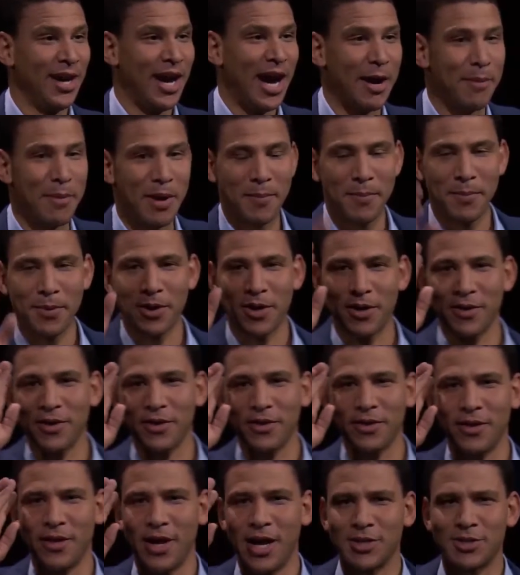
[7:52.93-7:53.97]
I remember
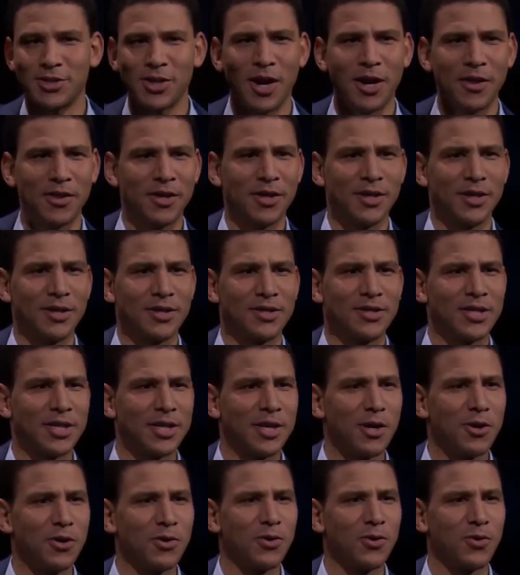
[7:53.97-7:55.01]
I saw the
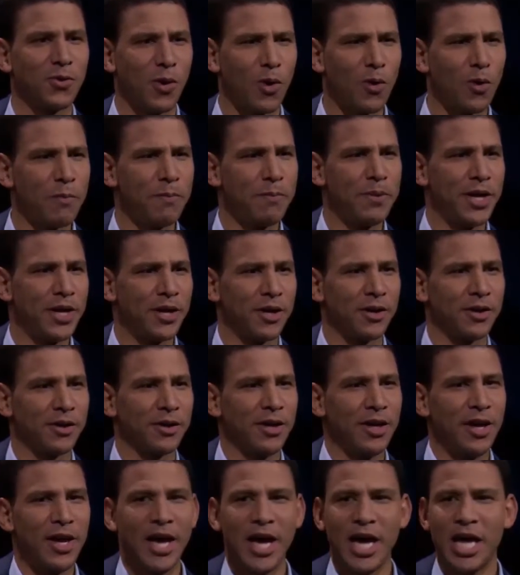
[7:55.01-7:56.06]
CEO grow a
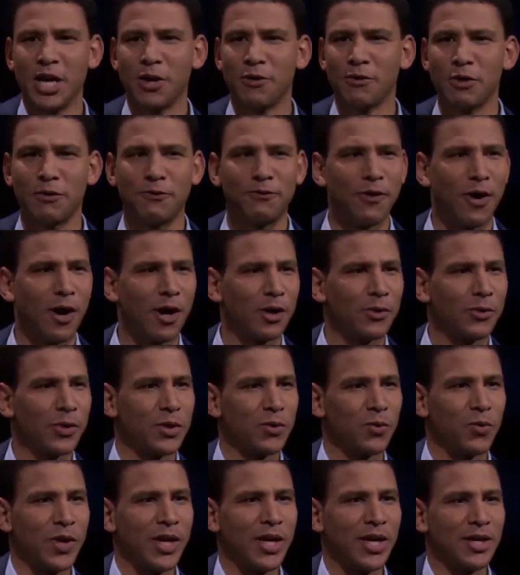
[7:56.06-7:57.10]
beard, and over the
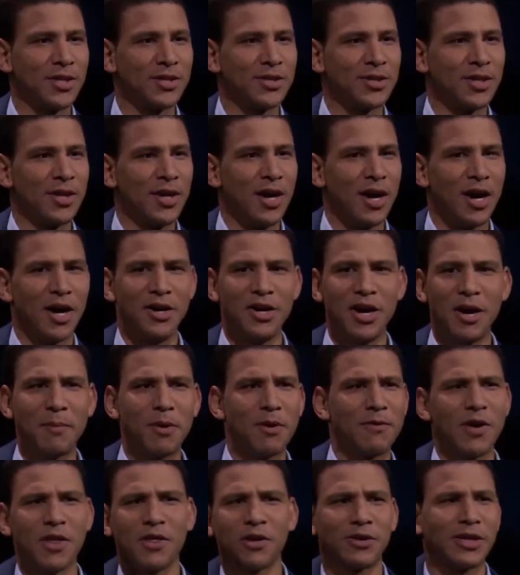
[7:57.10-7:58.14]
following weeks, a number
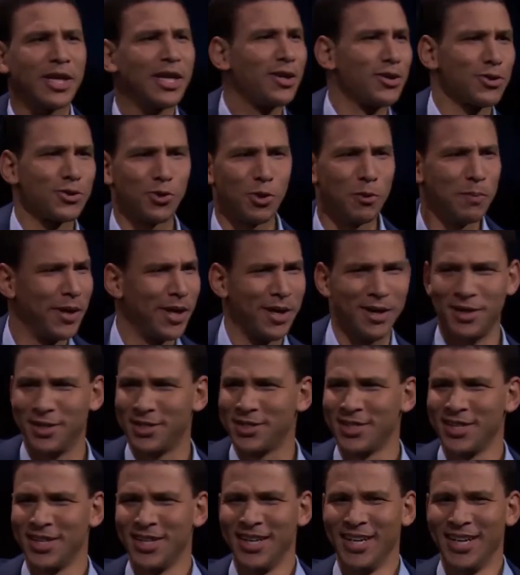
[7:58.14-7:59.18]
of other leaders grew
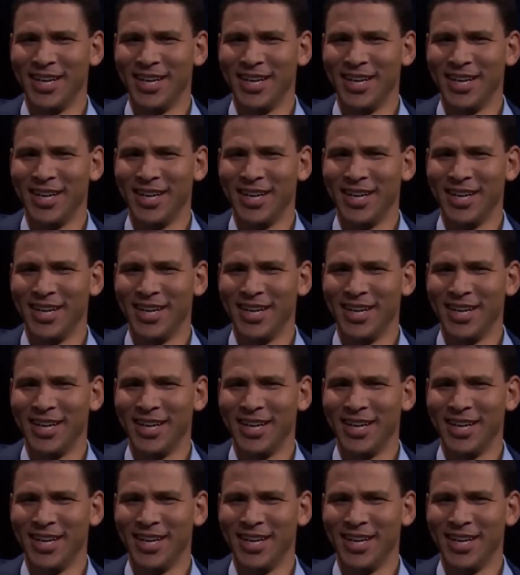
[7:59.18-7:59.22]
beards.